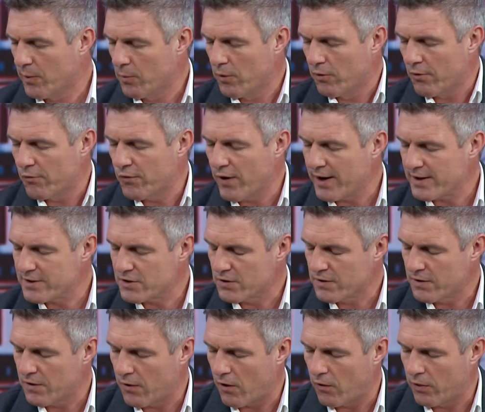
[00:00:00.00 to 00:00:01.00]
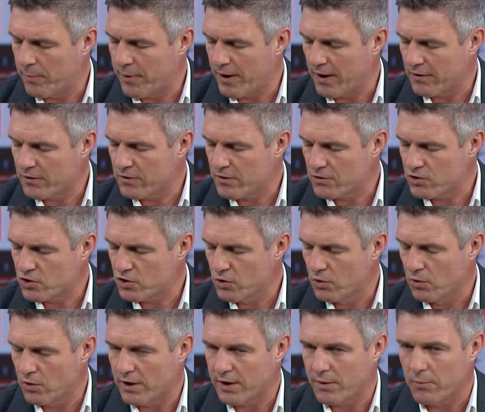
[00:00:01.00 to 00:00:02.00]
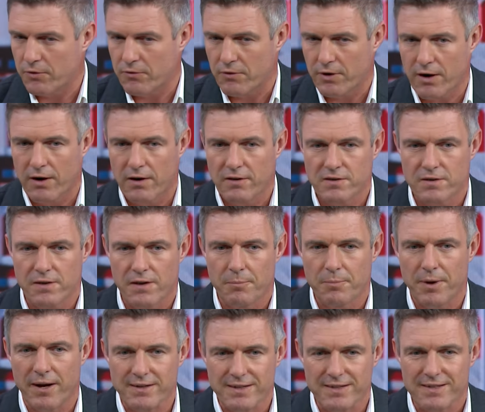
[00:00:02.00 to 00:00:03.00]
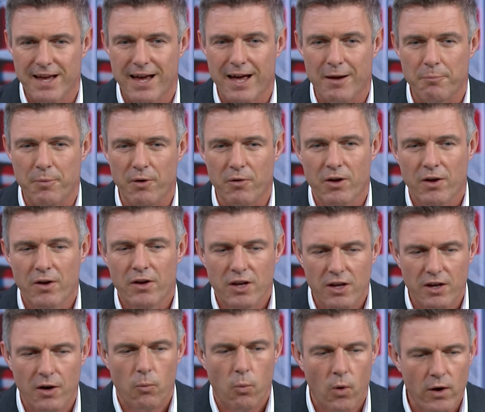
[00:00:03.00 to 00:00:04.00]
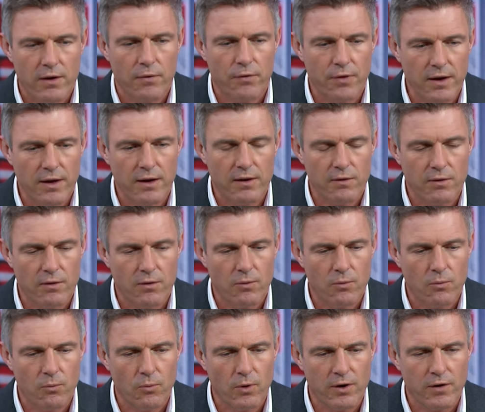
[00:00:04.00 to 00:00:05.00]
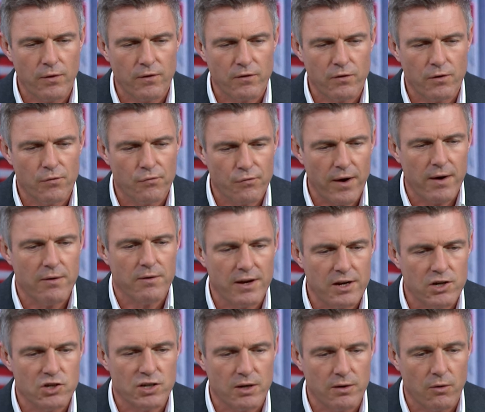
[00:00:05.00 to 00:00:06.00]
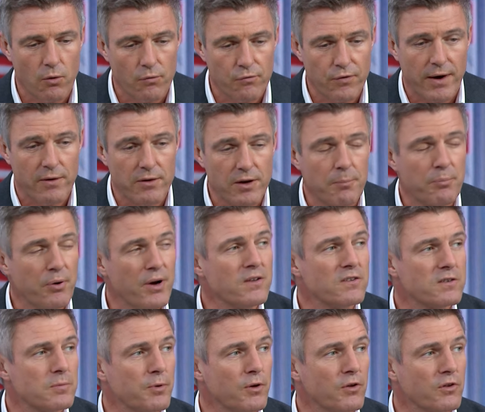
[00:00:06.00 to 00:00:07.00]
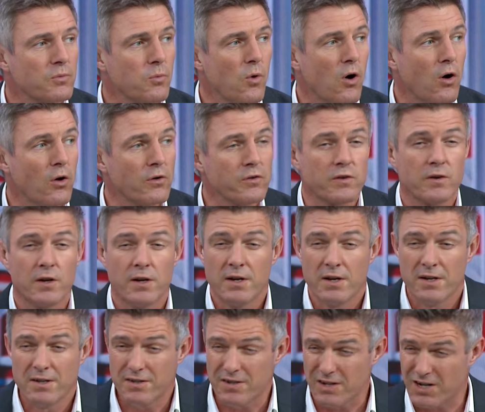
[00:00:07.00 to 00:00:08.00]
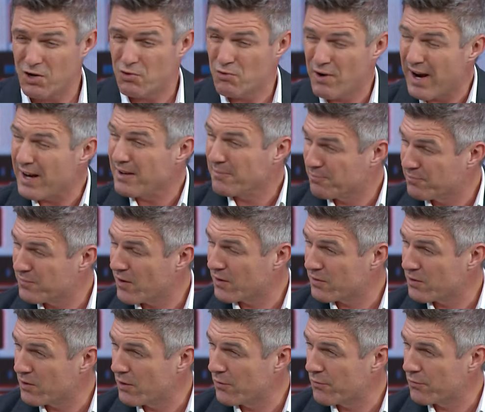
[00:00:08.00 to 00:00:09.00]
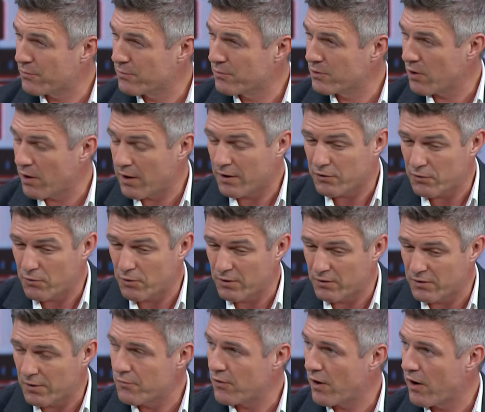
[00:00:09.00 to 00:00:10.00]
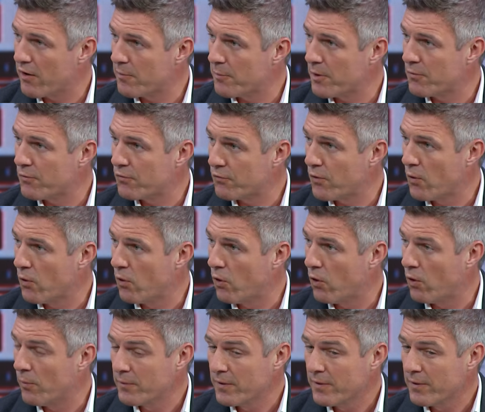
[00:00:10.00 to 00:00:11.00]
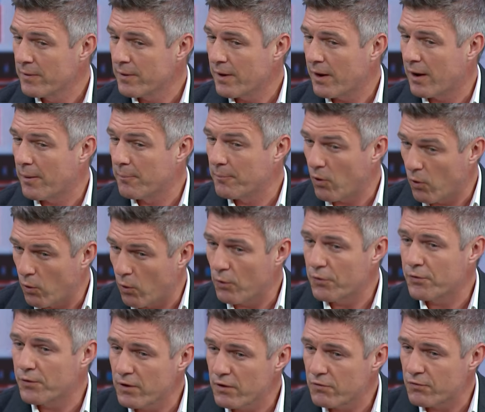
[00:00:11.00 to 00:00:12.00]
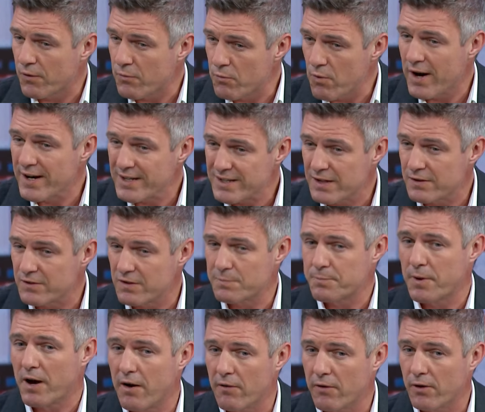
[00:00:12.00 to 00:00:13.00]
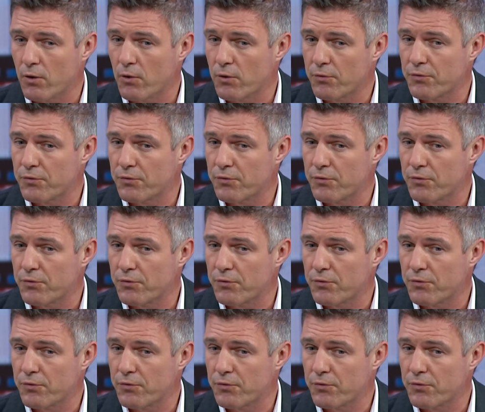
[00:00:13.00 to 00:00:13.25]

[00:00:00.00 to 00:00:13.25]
will reflect on the past shortly with regards to the impact it's had. But, you know, one of the sort of founding principles was to create a sort of grassroots environment for authors, for writers, aspiring